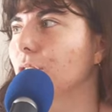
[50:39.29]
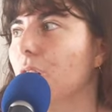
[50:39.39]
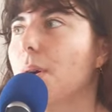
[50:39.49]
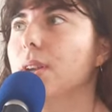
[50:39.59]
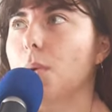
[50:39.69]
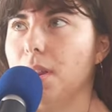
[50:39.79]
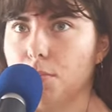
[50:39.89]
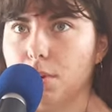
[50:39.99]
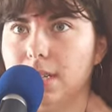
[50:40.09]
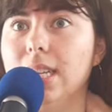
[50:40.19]
so in
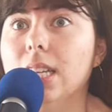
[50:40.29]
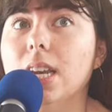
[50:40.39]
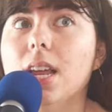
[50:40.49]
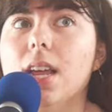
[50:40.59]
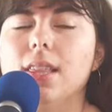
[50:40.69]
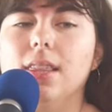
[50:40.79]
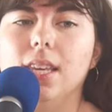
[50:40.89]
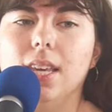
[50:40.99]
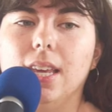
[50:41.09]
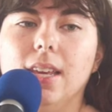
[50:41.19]
2014,
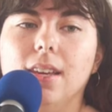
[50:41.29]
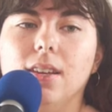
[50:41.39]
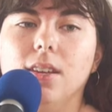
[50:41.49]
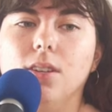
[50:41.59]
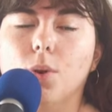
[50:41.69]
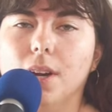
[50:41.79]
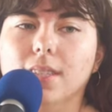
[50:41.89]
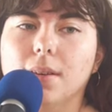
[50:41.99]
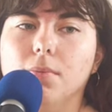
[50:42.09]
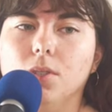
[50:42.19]
the
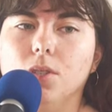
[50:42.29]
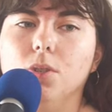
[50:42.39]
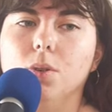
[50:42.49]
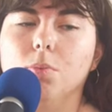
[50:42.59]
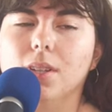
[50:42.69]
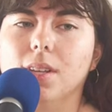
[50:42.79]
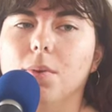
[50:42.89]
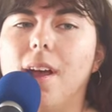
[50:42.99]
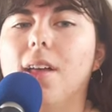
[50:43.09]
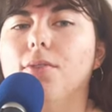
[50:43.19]
tourism to Prince
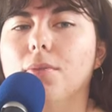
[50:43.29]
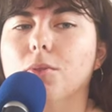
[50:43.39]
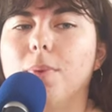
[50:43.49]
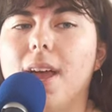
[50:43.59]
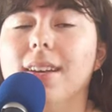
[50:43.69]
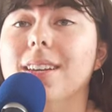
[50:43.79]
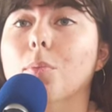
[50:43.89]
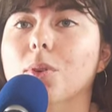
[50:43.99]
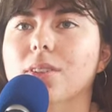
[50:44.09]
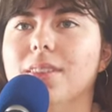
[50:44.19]
Edward Island from Japan
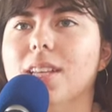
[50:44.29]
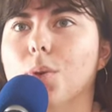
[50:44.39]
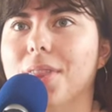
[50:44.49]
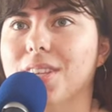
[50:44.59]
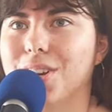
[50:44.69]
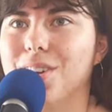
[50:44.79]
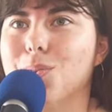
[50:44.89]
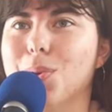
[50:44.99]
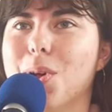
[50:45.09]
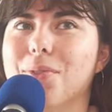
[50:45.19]
doubled. And that's why they started
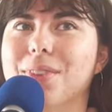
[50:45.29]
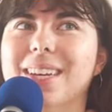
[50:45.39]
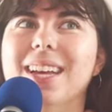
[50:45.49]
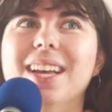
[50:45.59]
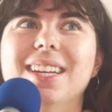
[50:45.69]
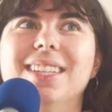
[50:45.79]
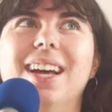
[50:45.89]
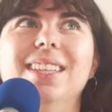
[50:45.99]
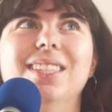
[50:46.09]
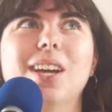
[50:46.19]
doing all of the
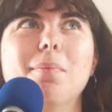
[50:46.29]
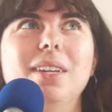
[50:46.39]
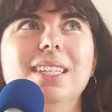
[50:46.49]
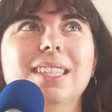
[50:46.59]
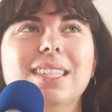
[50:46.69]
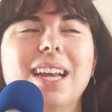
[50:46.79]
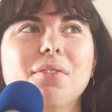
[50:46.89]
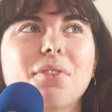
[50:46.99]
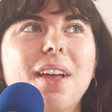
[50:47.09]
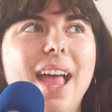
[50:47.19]
signs in Japanese and
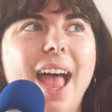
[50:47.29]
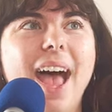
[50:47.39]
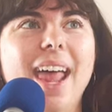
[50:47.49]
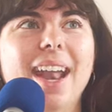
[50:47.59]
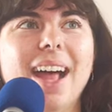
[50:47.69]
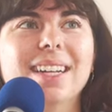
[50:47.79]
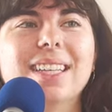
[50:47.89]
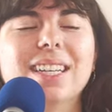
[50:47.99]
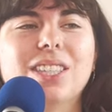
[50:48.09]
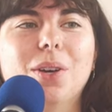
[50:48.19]
stuff. And I just
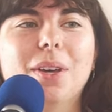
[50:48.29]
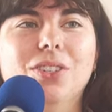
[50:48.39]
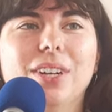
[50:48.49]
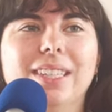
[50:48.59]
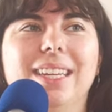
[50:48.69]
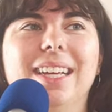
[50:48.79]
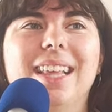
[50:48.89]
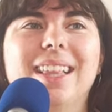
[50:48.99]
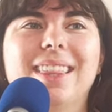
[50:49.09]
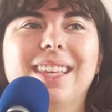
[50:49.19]
think it's so interesting
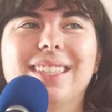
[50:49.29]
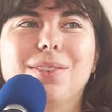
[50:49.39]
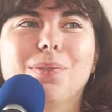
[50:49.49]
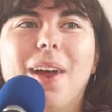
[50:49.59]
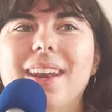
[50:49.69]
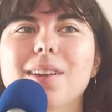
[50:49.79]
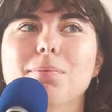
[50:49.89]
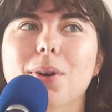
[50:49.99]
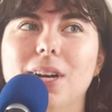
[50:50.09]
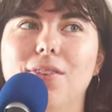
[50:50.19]
that this
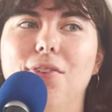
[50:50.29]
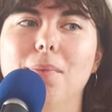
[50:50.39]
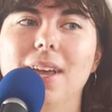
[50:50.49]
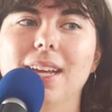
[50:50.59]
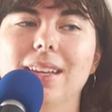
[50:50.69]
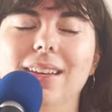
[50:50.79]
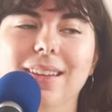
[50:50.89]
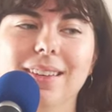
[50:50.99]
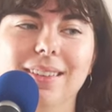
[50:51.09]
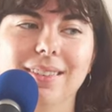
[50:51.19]
random book
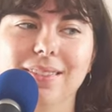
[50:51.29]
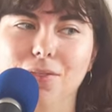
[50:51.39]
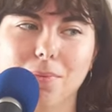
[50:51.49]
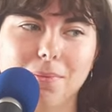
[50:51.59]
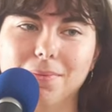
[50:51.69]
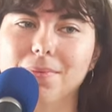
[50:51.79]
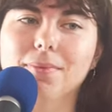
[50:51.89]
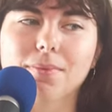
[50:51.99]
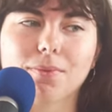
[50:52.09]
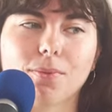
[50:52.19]
from
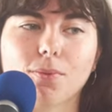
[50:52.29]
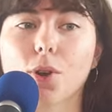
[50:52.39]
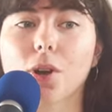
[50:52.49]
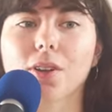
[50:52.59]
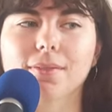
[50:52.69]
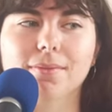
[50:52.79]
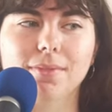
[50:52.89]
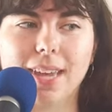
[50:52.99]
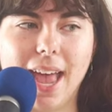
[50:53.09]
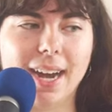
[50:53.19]
rural
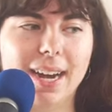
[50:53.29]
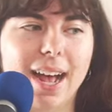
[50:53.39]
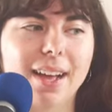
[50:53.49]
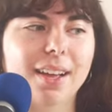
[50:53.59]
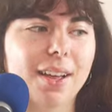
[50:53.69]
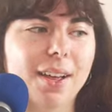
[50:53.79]
Canada